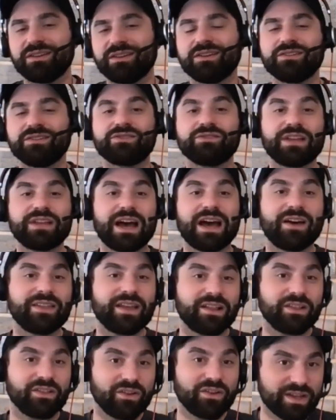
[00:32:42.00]
So now
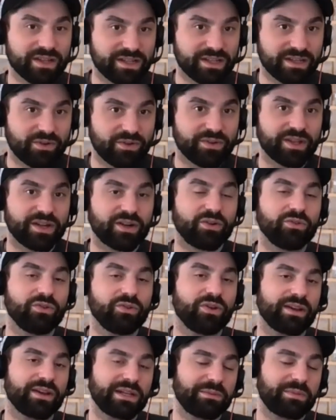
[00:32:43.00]
they look at it or they don't
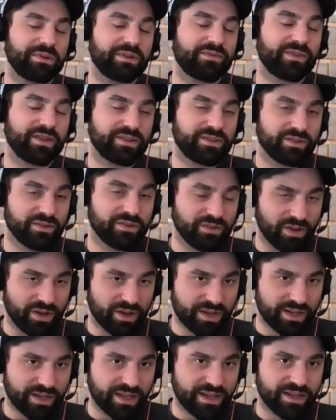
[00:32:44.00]
look at it, but if they do
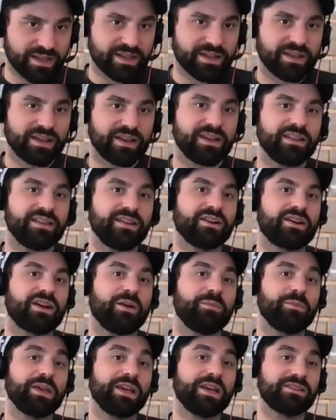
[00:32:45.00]
look at it, they're
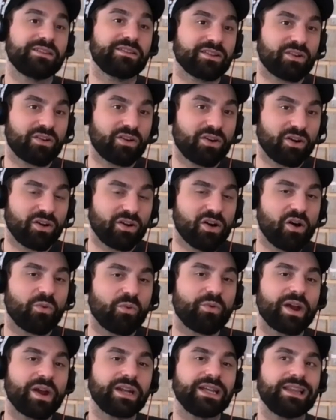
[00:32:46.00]
coming into the call
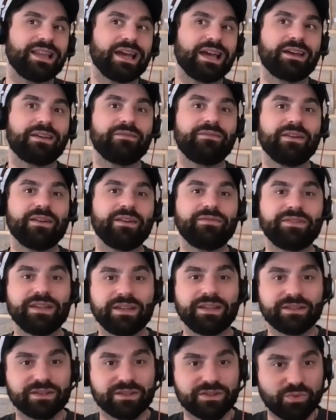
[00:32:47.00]
already like
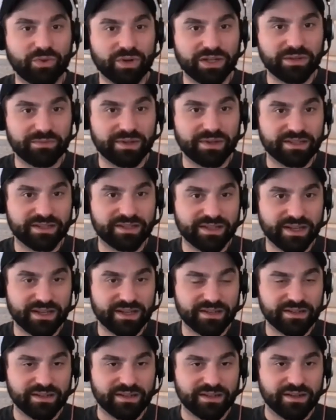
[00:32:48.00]
15 to 20 minutes
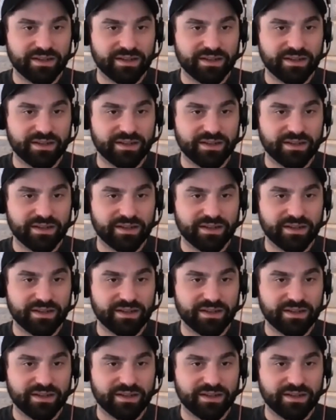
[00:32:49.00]
in.